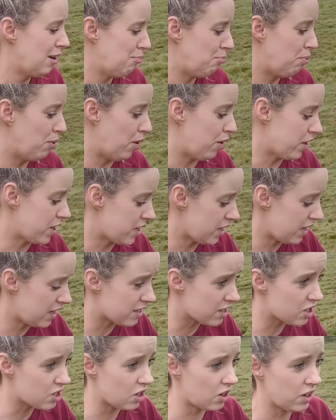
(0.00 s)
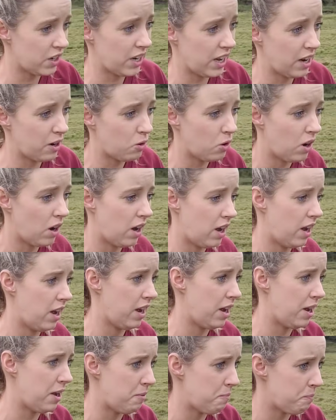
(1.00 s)
But it's done now.
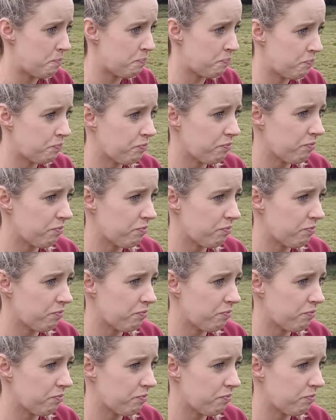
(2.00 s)
Yeah,